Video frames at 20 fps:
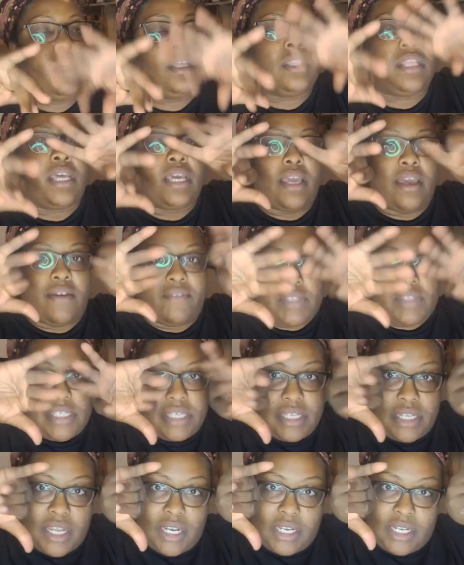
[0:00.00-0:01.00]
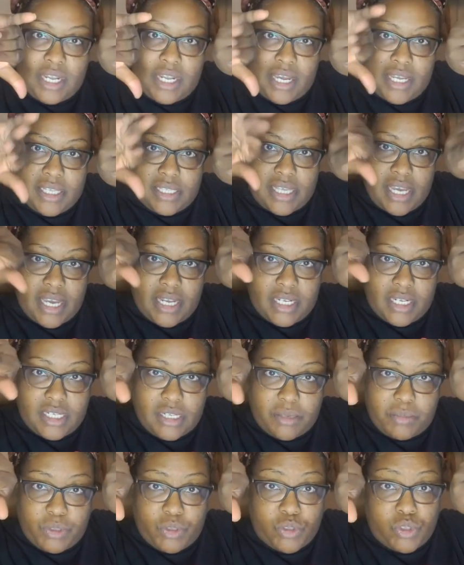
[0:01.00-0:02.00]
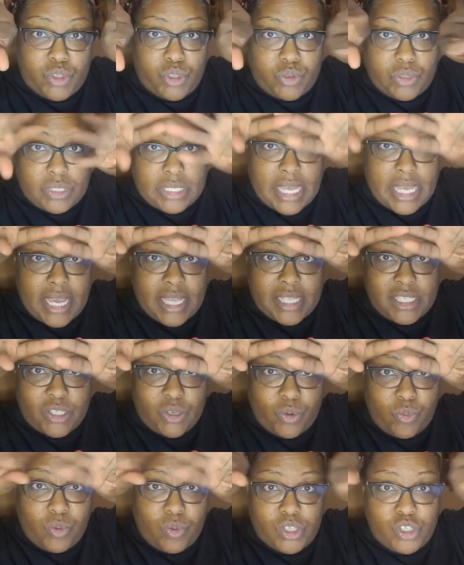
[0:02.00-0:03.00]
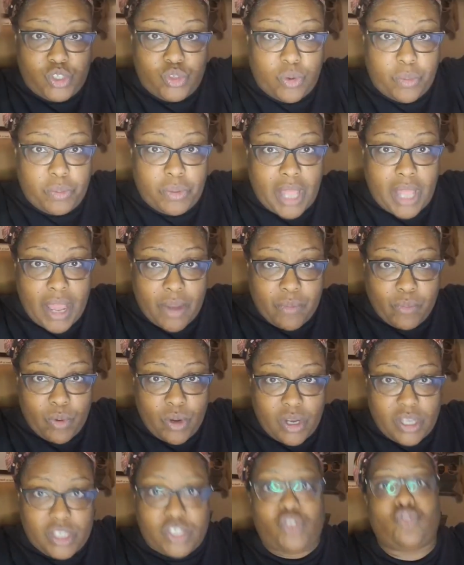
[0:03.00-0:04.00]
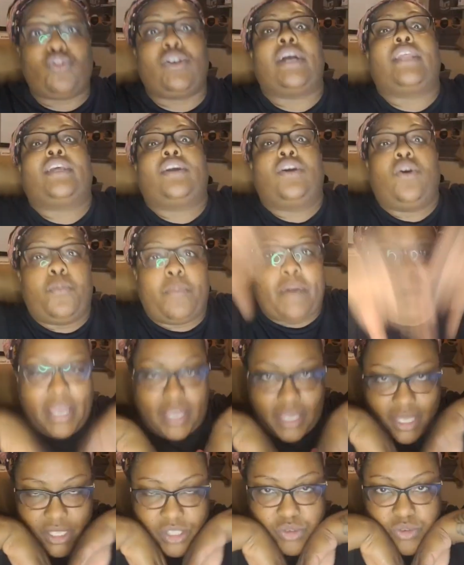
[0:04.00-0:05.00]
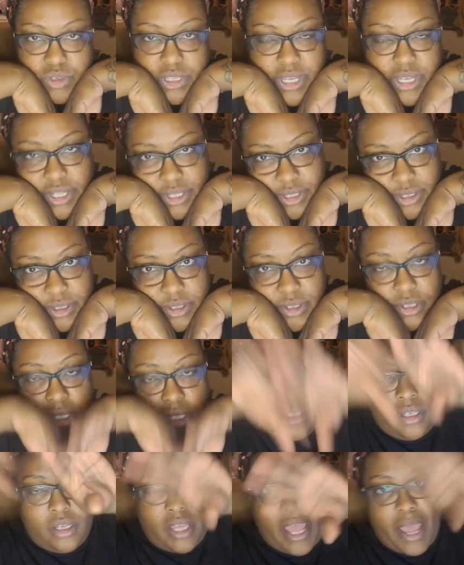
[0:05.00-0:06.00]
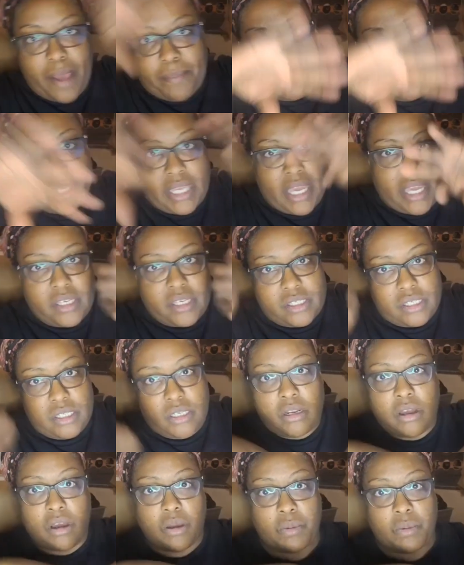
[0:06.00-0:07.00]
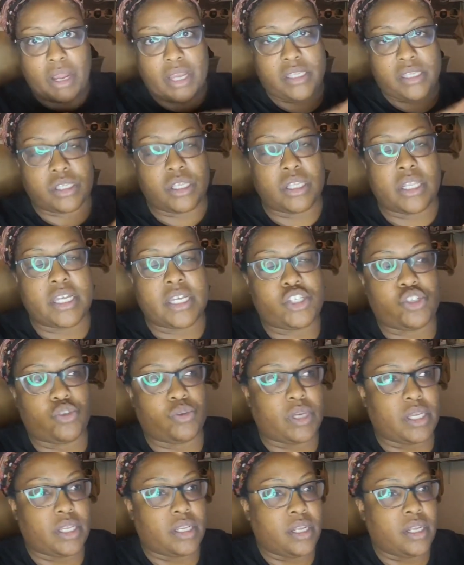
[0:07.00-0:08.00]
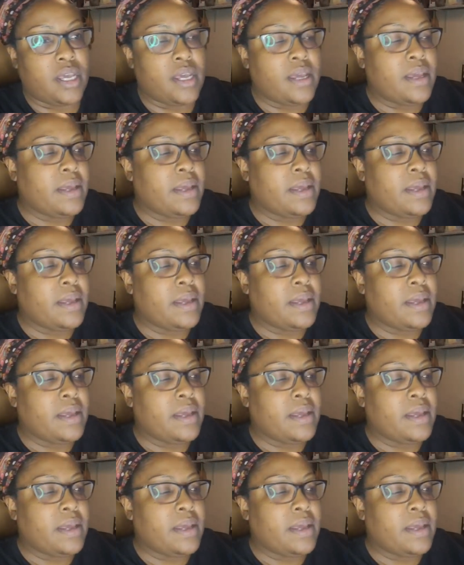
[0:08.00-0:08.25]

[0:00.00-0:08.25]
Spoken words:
they have a 1099 side and a W-2 side. So once you apply once, you got to go back and do the other application, all right? So that you can